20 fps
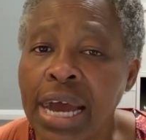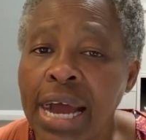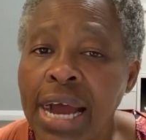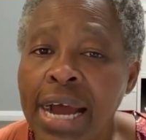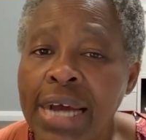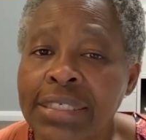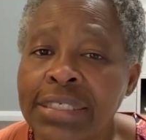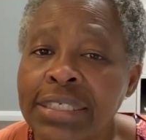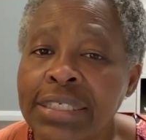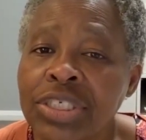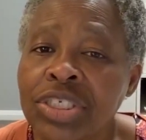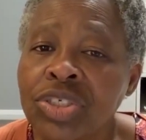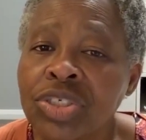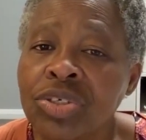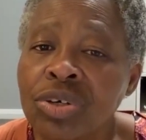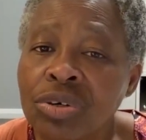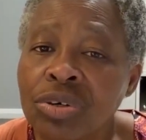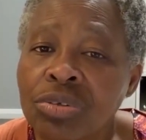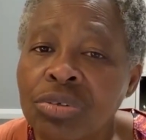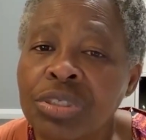as its
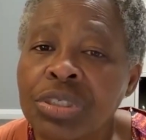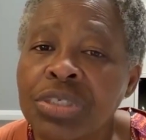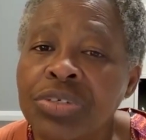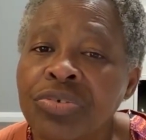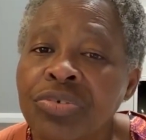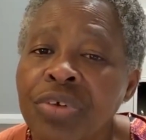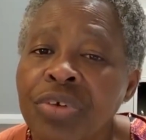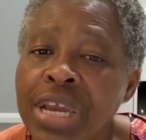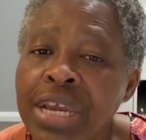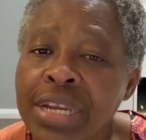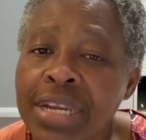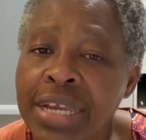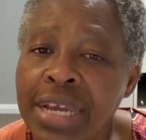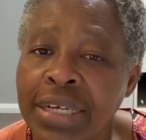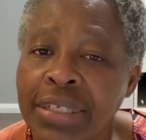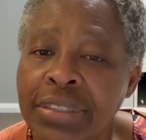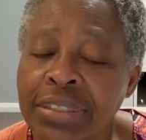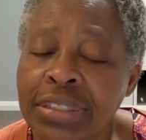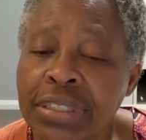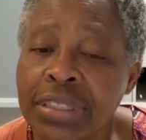golden
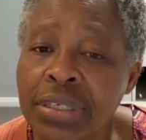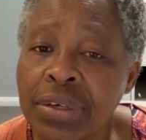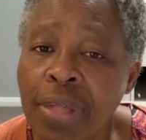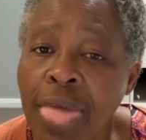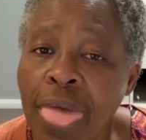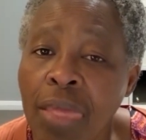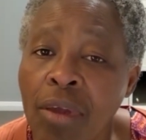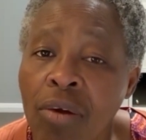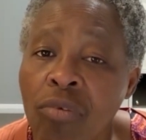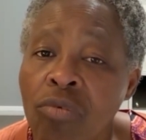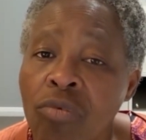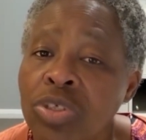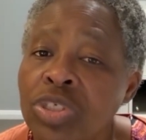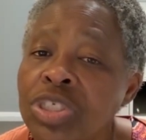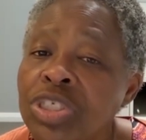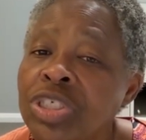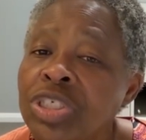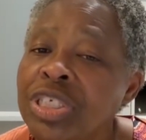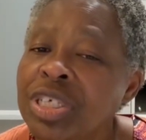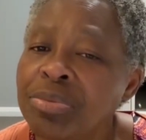radiance
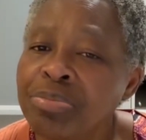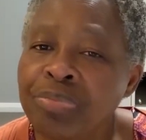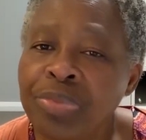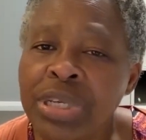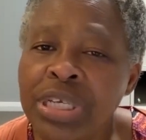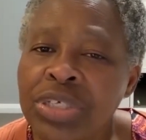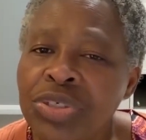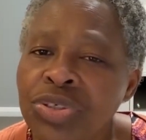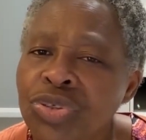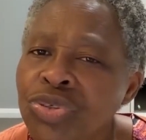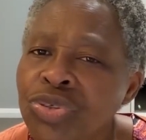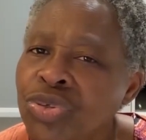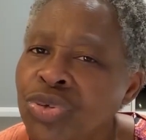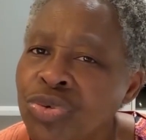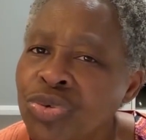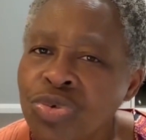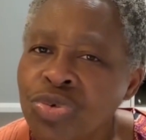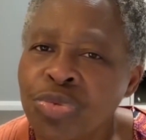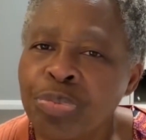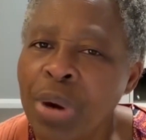was simply
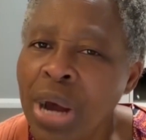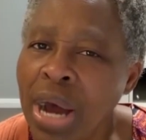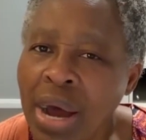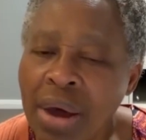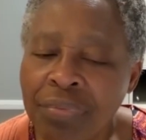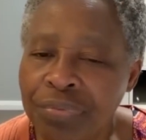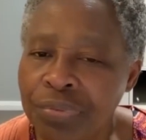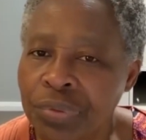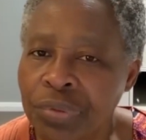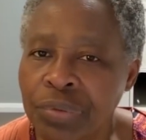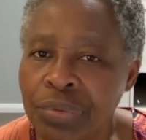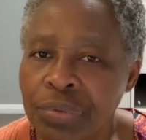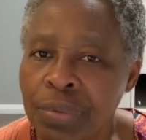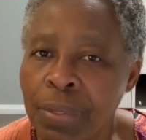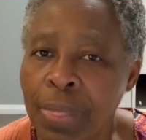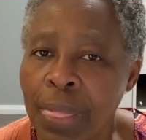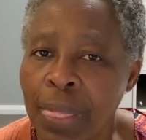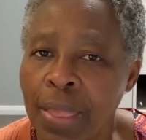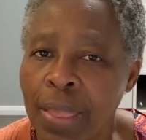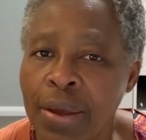too powerful,
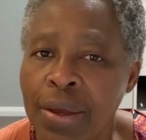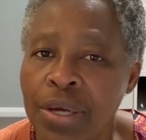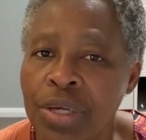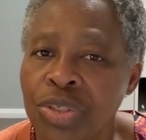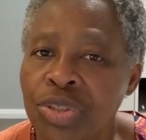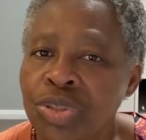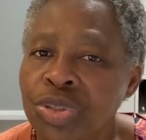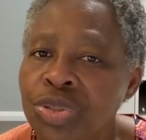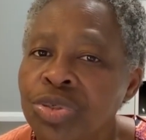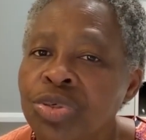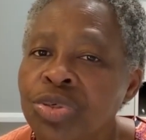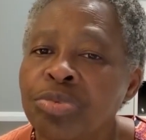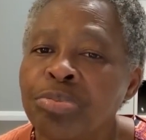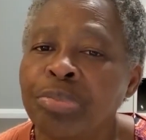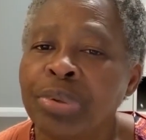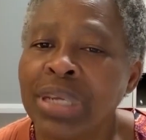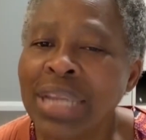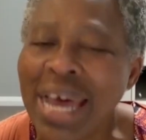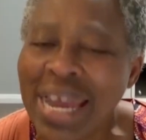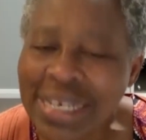too
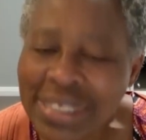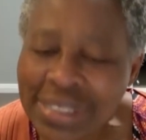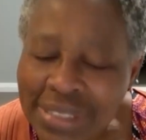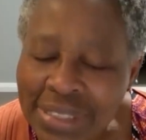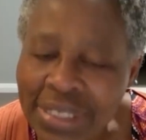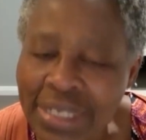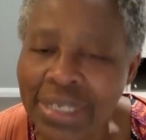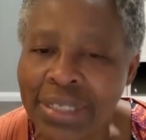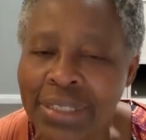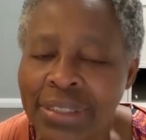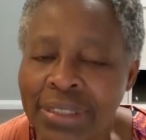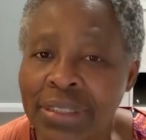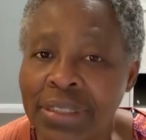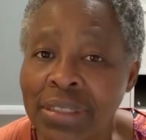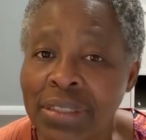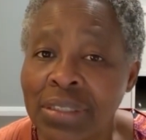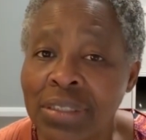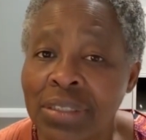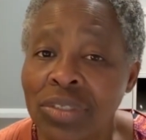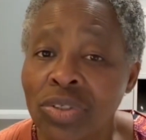blinding
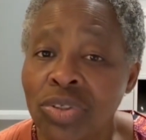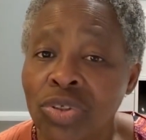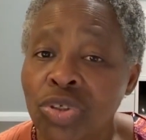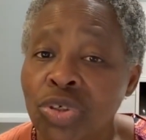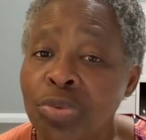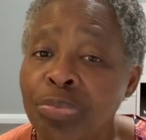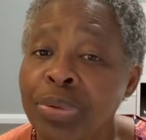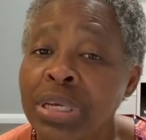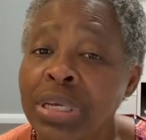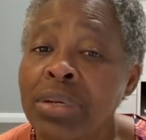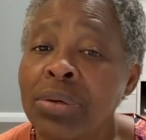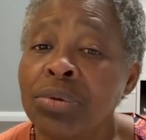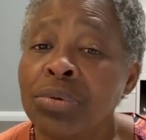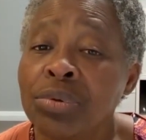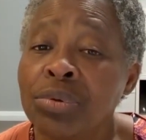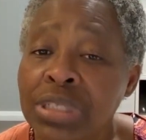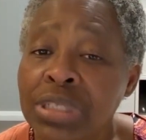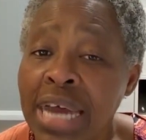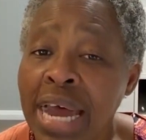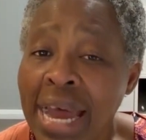to be
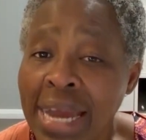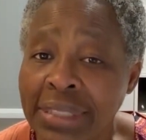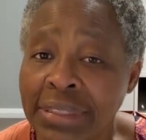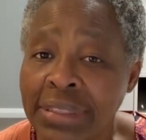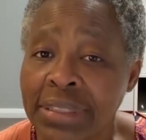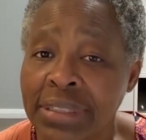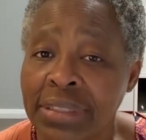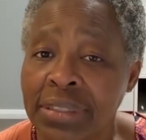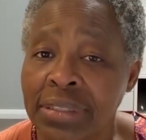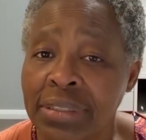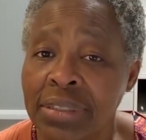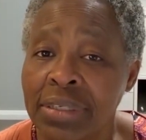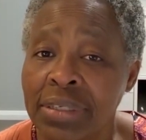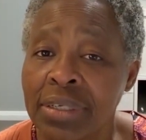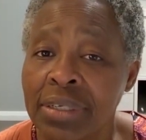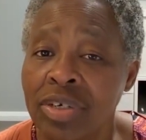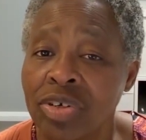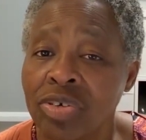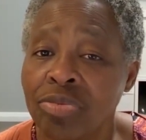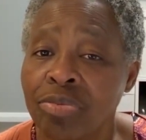looked at
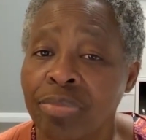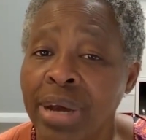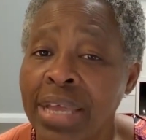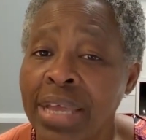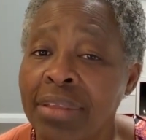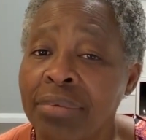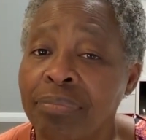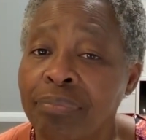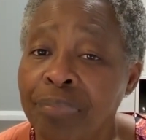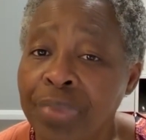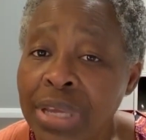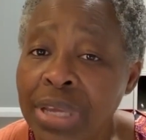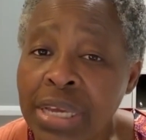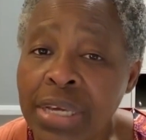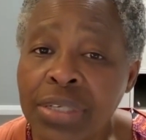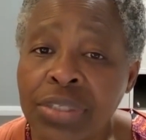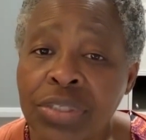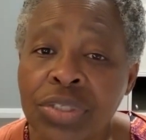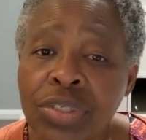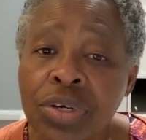by the
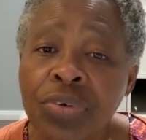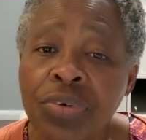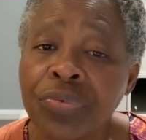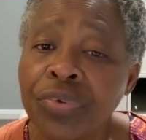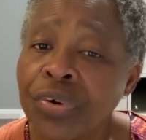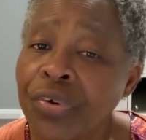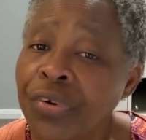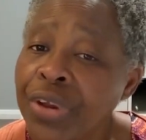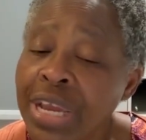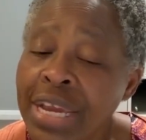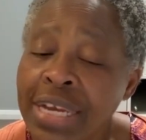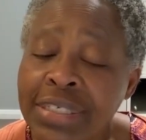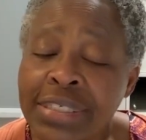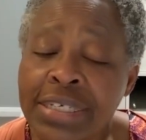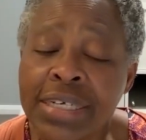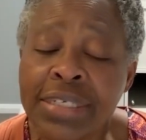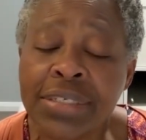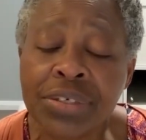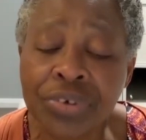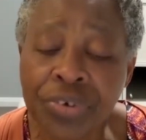beings of
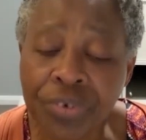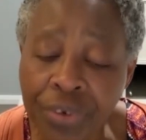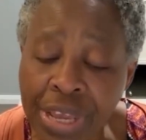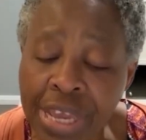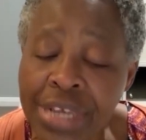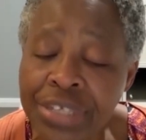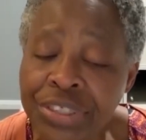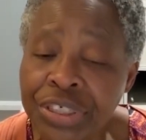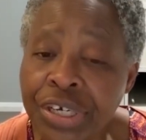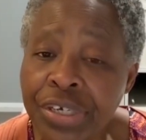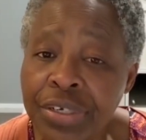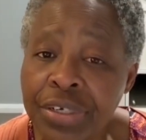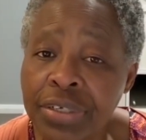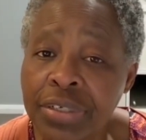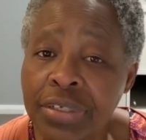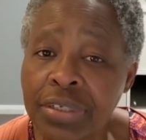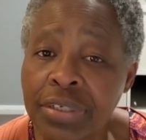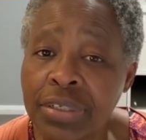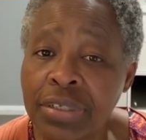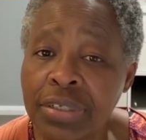created creation
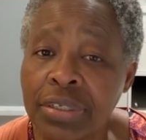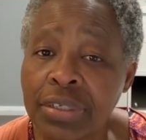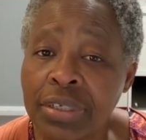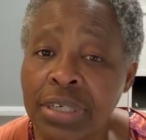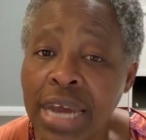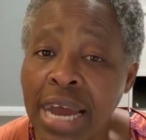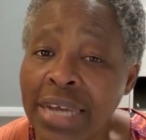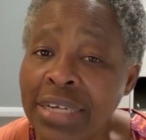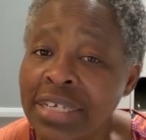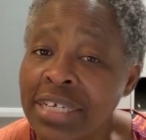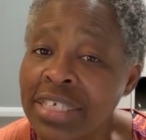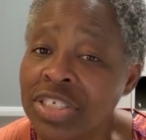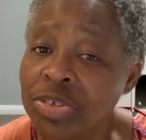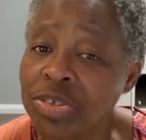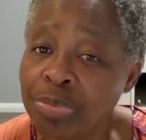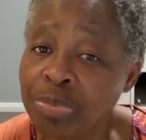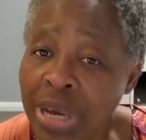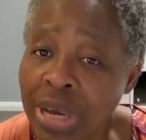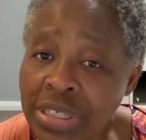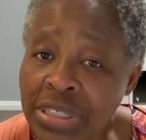and
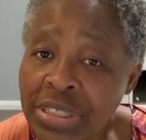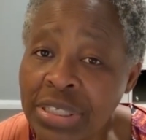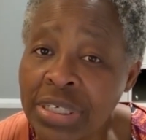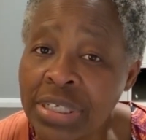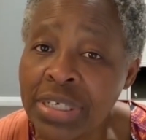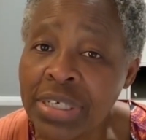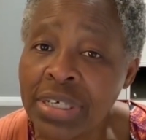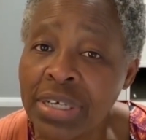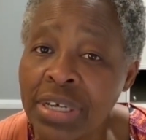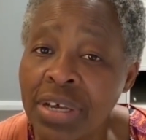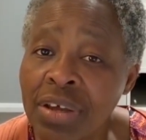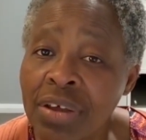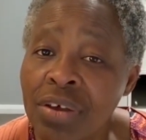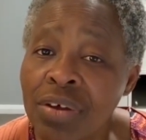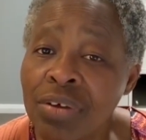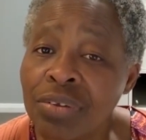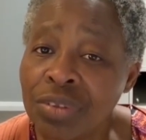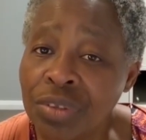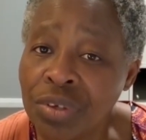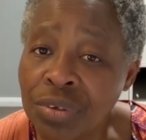especially
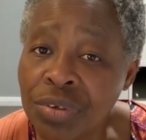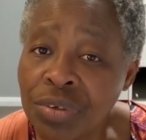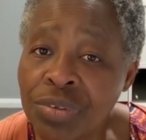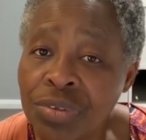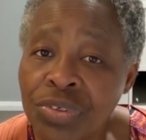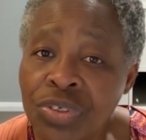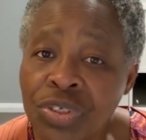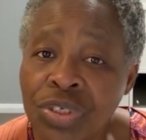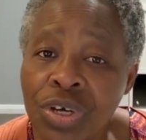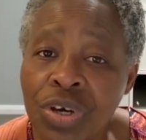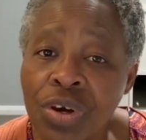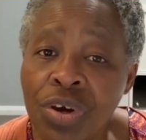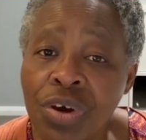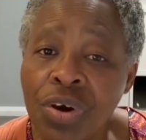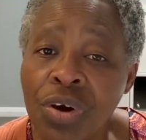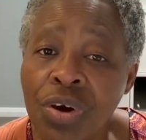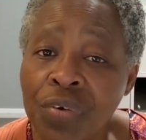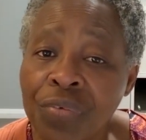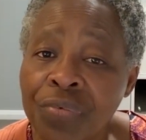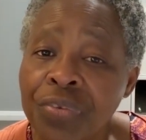those
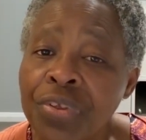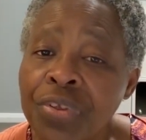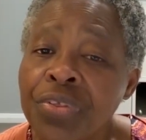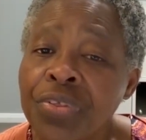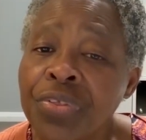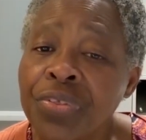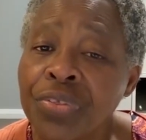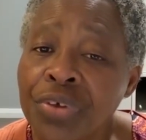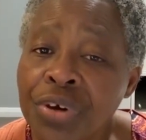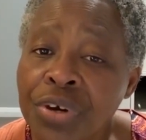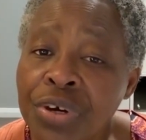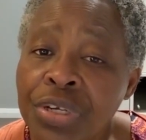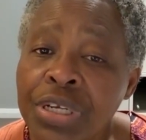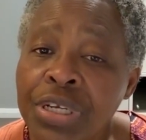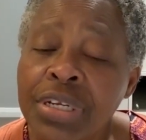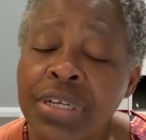of the third